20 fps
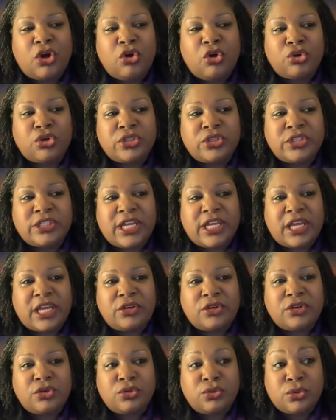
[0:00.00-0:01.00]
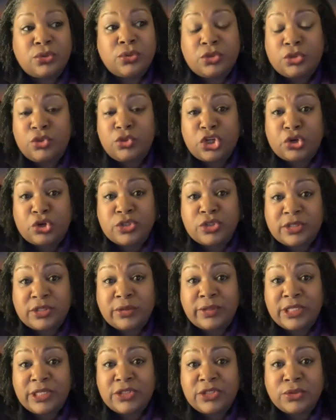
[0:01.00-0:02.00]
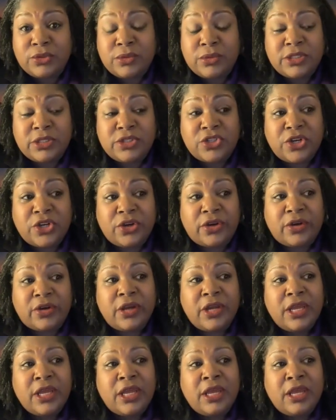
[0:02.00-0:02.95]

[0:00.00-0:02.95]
older son who turns 32 this year,